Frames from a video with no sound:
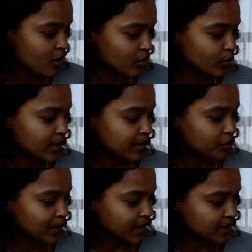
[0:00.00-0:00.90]
When I go
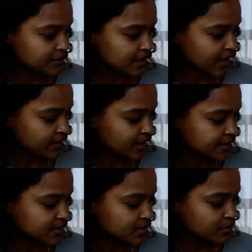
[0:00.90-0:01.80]
back outside, I
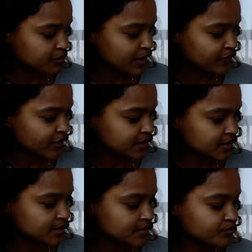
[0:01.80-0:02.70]
see some of my
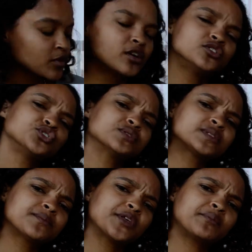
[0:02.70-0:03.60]
friends. Do you have
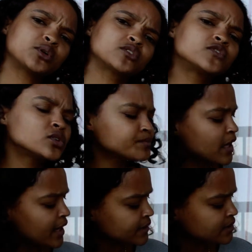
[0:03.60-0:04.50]
something beautiful? I
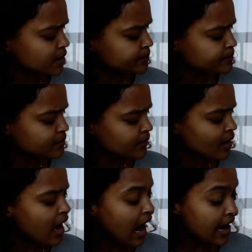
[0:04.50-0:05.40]
ask them.
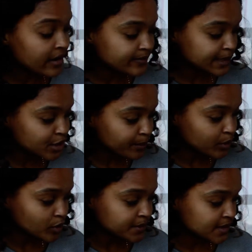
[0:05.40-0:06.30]
I have my jump
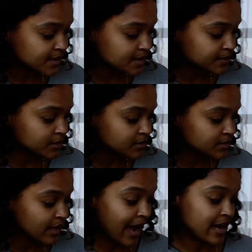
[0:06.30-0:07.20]
rope, says Sybil.
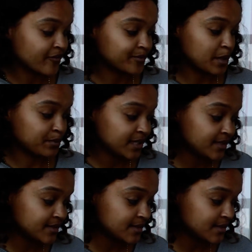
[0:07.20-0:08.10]
I have my
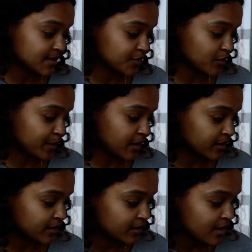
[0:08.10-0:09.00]
beads, says
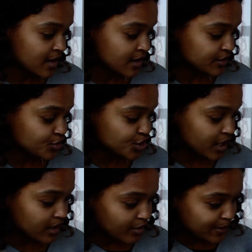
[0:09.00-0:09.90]
Rebecca.
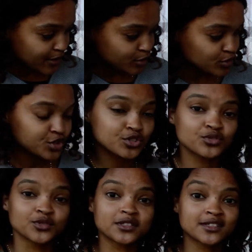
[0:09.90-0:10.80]
Check out my new
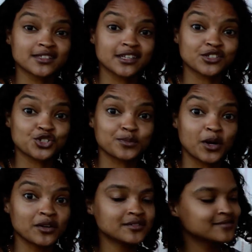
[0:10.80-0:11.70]
shoes, says Jamal.